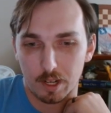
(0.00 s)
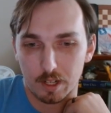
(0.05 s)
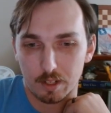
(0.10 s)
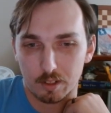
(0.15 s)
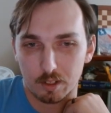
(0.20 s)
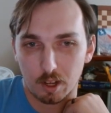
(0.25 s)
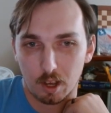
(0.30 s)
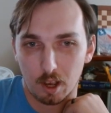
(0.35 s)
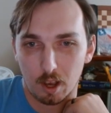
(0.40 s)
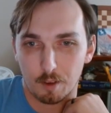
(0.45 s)

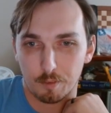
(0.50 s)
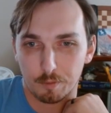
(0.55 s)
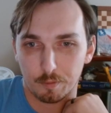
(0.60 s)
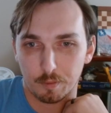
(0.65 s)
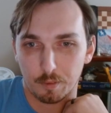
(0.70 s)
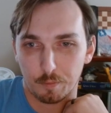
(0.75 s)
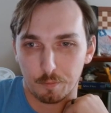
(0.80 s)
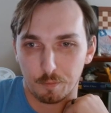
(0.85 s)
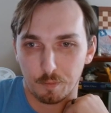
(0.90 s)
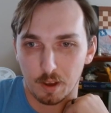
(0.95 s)
tough
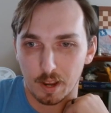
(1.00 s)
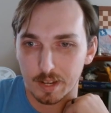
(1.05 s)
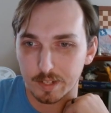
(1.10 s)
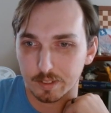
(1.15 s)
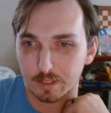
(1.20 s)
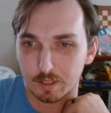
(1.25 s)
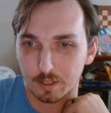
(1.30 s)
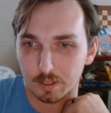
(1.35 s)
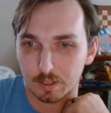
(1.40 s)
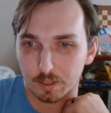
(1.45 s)

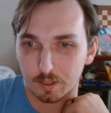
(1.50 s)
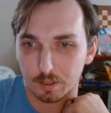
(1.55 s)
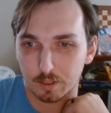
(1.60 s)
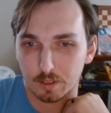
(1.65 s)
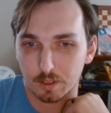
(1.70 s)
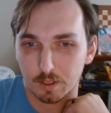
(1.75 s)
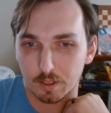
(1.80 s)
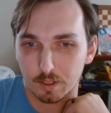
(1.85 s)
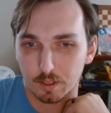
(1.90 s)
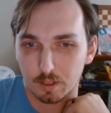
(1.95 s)
fight
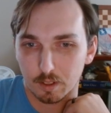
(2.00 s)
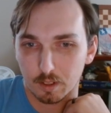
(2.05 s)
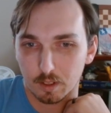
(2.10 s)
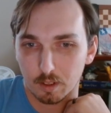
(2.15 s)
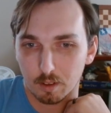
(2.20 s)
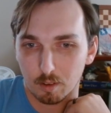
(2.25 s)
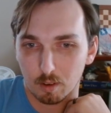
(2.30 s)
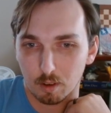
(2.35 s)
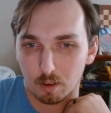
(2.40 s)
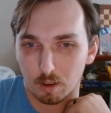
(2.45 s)

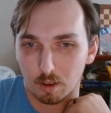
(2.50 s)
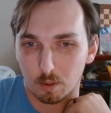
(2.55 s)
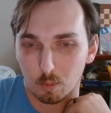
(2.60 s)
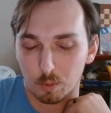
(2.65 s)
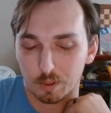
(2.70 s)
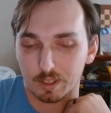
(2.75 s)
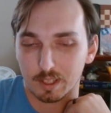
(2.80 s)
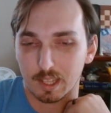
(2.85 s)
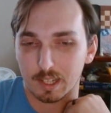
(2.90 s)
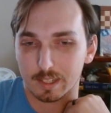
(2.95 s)

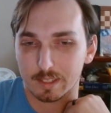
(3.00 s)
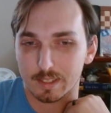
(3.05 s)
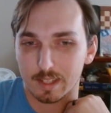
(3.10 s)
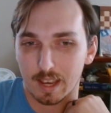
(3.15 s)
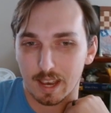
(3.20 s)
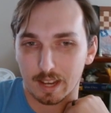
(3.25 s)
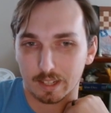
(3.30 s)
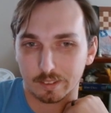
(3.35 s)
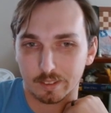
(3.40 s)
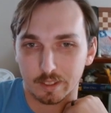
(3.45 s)
with a lot of
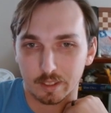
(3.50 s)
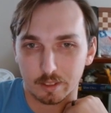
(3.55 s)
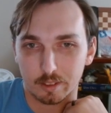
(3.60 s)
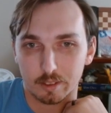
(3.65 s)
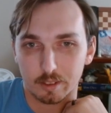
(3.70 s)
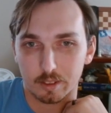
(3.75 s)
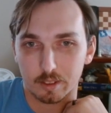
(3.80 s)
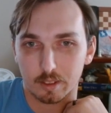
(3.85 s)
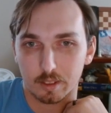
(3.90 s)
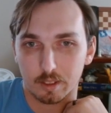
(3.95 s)

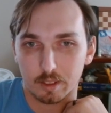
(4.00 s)
tactics.